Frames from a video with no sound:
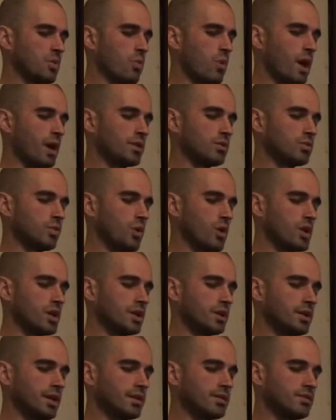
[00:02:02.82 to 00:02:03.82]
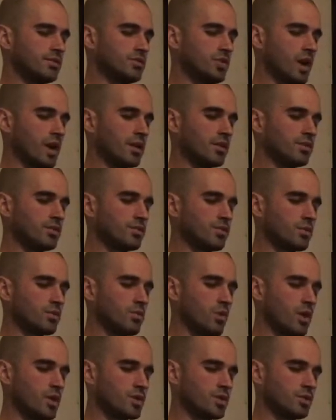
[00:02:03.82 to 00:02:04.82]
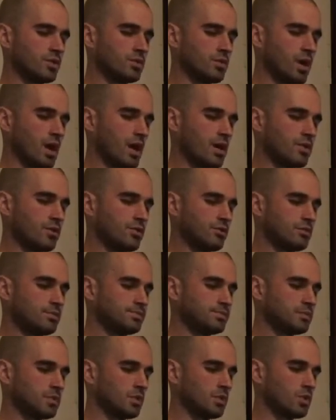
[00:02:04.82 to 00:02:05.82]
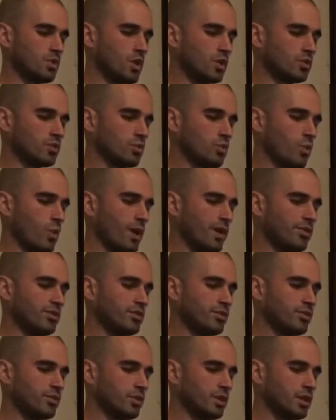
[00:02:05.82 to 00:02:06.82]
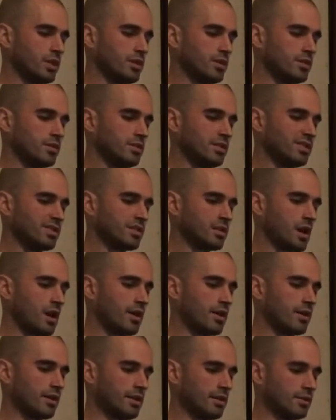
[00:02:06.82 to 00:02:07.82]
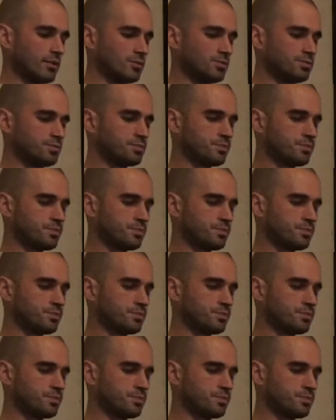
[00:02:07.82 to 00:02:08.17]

the white water that drains from washing the rice, not wastefully discarding it.